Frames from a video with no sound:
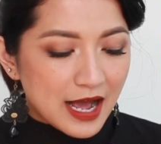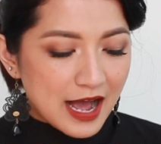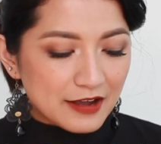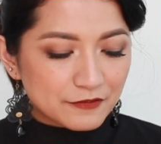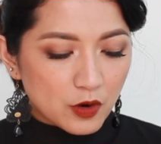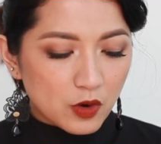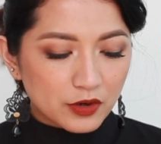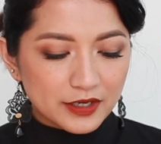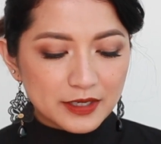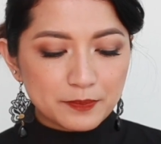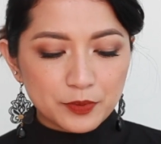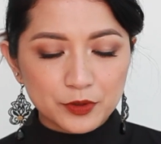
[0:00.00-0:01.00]
I've
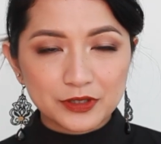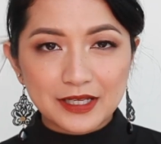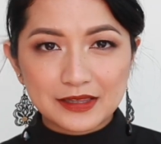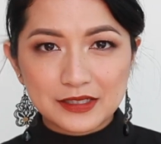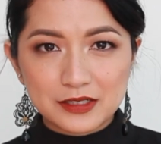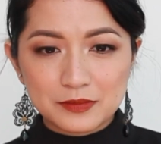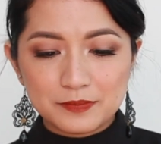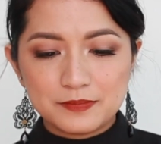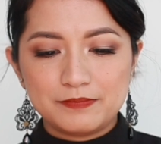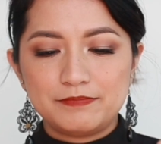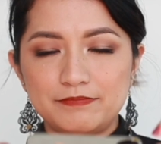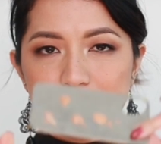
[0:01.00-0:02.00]
already put a little
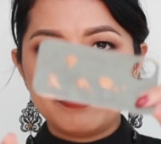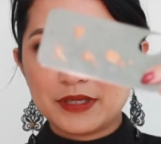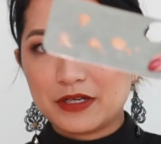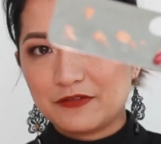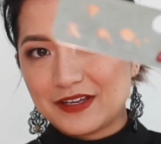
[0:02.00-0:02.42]
bit of